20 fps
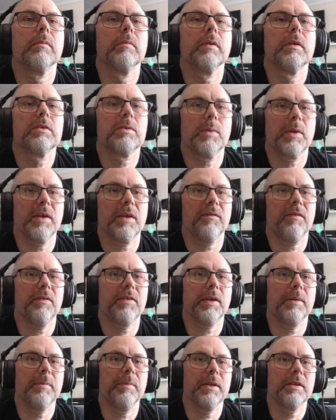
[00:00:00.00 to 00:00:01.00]
So we get
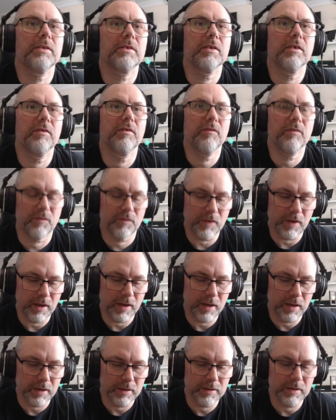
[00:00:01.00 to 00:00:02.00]
fifteen minutes of
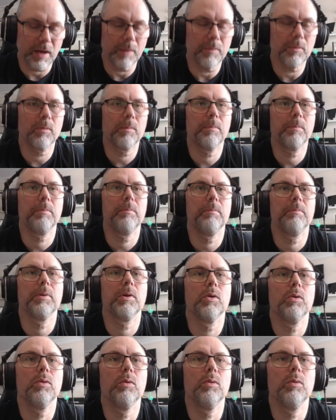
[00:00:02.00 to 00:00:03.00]
uh, double
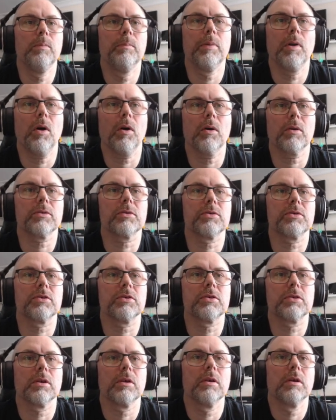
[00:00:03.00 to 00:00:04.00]
blue blocks.